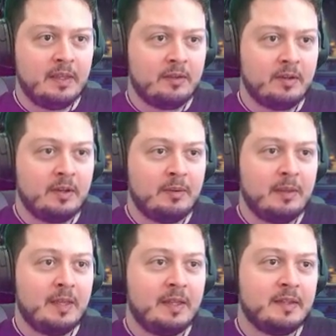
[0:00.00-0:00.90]
You're going to
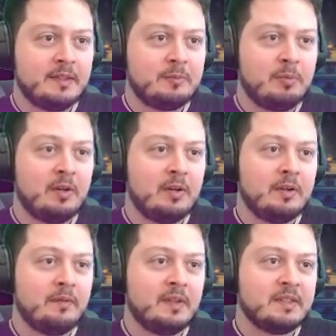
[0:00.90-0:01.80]
make this
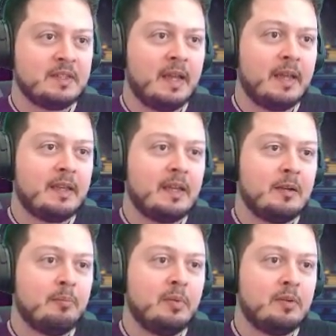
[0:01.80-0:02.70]
part of this eye kind
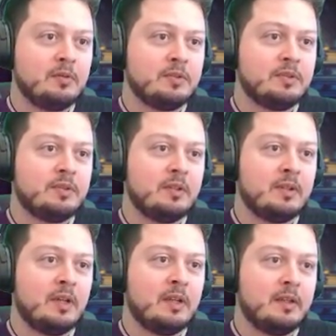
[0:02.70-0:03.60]
of bulge
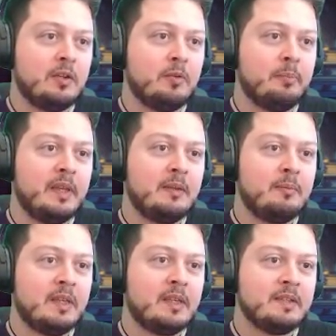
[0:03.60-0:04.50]
a little bit
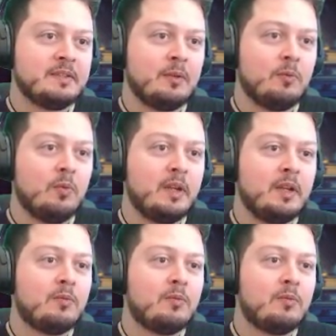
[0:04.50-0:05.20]
because they want it